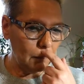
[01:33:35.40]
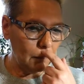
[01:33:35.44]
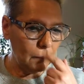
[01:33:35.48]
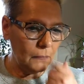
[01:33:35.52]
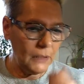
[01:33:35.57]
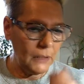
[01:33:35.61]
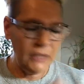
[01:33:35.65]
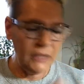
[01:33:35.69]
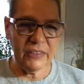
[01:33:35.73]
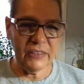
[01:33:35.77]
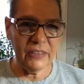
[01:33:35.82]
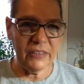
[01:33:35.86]

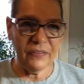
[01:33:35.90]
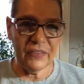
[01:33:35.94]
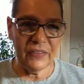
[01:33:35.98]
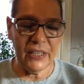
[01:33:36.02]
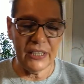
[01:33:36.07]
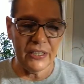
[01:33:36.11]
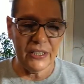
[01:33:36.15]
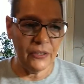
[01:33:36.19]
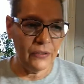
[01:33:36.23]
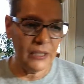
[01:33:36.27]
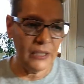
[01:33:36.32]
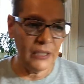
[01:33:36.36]
Even if they
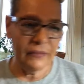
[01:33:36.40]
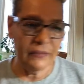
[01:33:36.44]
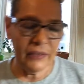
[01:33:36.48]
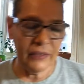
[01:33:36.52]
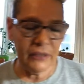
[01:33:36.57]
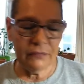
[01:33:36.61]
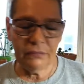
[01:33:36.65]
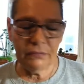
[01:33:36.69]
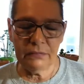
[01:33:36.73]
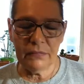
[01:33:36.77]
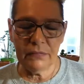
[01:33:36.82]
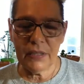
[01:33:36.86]
don't
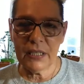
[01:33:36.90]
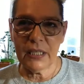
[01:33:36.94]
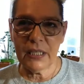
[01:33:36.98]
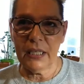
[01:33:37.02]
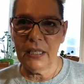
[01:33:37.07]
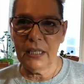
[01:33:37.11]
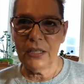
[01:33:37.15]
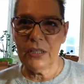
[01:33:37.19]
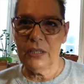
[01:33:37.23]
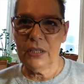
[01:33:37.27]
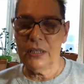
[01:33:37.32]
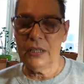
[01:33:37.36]
even
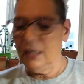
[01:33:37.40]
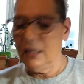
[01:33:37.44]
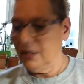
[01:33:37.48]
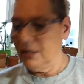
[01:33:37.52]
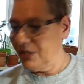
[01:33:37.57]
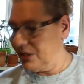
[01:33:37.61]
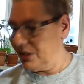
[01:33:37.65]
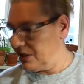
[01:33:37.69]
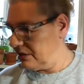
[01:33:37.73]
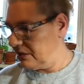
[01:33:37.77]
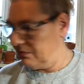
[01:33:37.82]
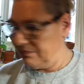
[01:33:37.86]
schedule it, I'll
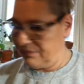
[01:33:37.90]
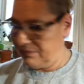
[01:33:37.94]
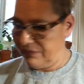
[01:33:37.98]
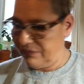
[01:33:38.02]
just